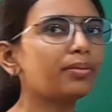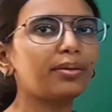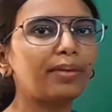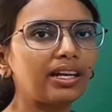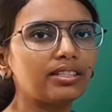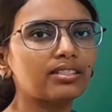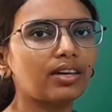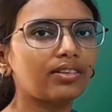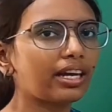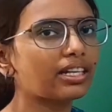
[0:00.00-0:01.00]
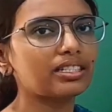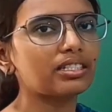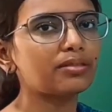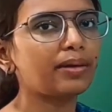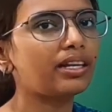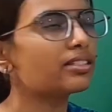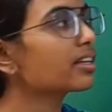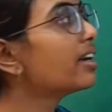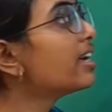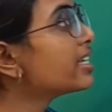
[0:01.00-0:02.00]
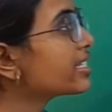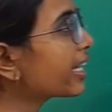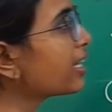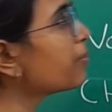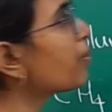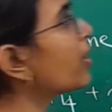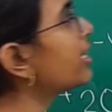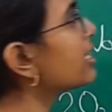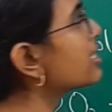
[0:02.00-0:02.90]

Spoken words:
be balanced. Our reaction is balanced. Second point